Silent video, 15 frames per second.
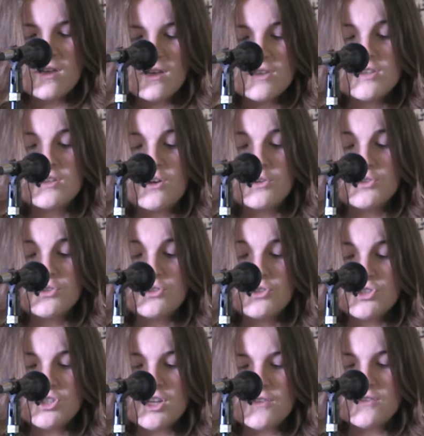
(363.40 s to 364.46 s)
This cultural
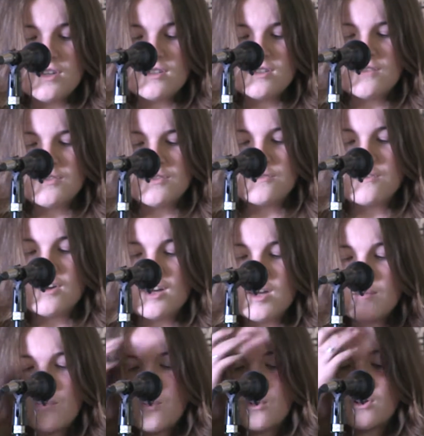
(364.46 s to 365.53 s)
shift has left a very
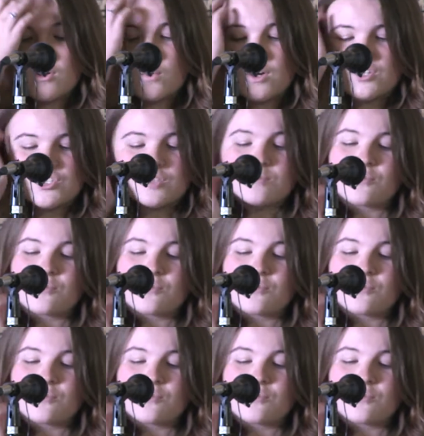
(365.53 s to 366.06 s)
important question